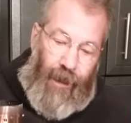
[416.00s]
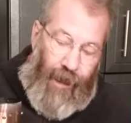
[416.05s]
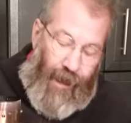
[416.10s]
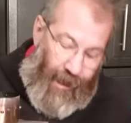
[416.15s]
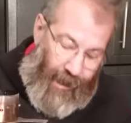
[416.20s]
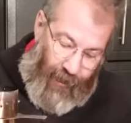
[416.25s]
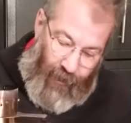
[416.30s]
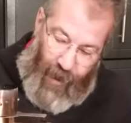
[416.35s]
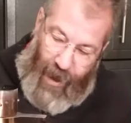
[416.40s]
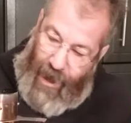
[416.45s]

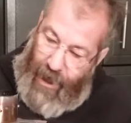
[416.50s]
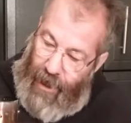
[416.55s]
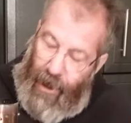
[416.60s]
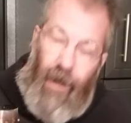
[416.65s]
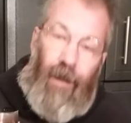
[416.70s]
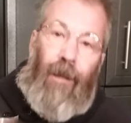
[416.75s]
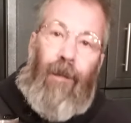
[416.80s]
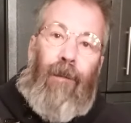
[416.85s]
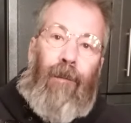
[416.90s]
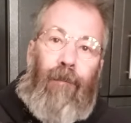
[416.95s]
anyway,
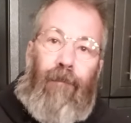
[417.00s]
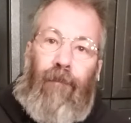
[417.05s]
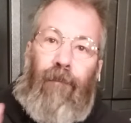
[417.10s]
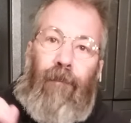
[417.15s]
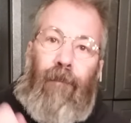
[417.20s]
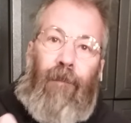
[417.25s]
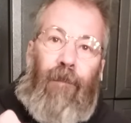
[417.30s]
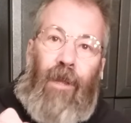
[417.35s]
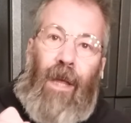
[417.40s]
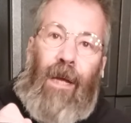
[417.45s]

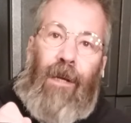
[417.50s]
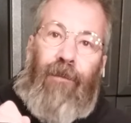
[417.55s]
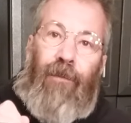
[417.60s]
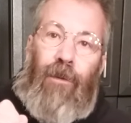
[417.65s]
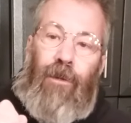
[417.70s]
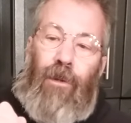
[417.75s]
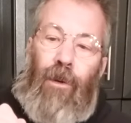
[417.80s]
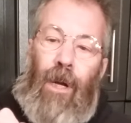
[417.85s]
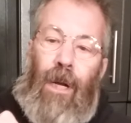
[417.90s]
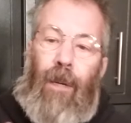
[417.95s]
thanks for
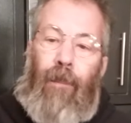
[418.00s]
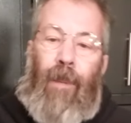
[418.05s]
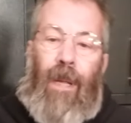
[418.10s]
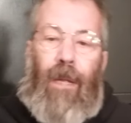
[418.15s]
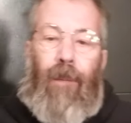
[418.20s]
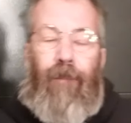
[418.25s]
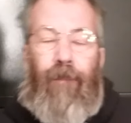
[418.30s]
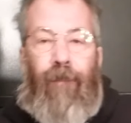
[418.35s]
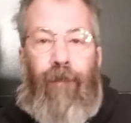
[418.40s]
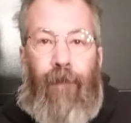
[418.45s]
joining
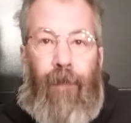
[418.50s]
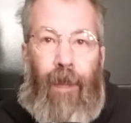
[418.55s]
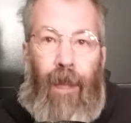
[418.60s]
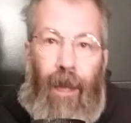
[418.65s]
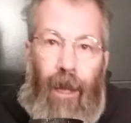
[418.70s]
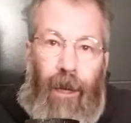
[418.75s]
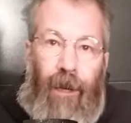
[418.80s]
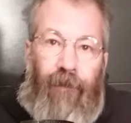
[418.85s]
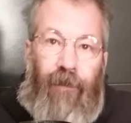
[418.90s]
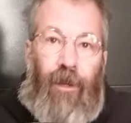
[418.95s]
me.
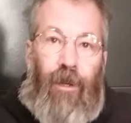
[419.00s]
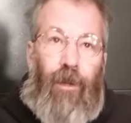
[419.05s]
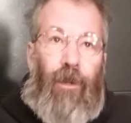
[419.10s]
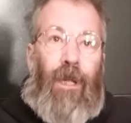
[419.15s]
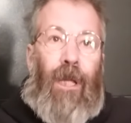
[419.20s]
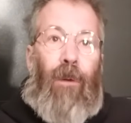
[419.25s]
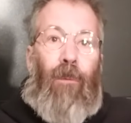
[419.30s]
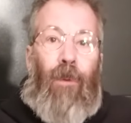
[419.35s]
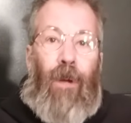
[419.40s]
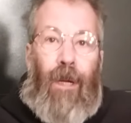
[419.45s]
And if you do
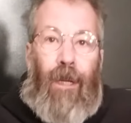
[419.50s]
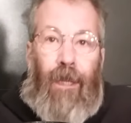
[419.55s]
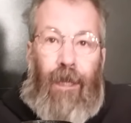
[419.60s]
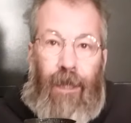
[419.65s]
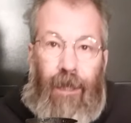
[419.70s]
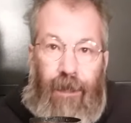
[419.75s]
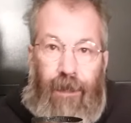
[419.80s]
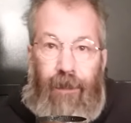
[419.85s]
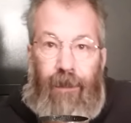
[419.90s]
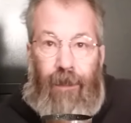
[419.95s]
get one of
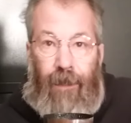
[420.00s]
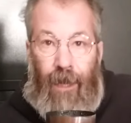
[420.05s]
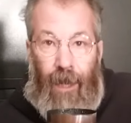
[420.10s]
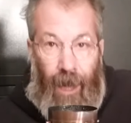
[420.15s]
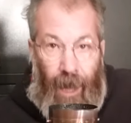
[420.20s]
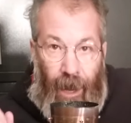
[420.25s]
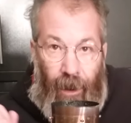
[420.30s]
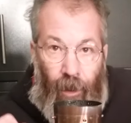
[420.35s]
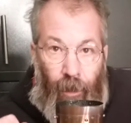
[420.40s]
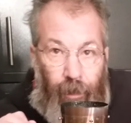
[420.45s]
these,
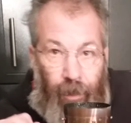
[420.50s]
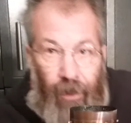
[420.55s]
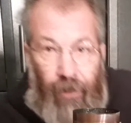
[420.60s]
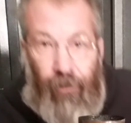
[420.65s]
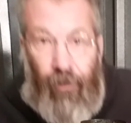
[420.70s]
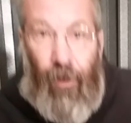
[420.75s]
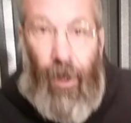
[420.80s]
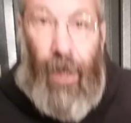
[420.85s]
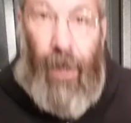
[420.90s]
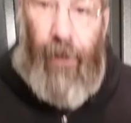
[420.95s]
I hope you
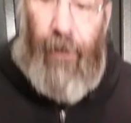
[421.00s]
enjoy it.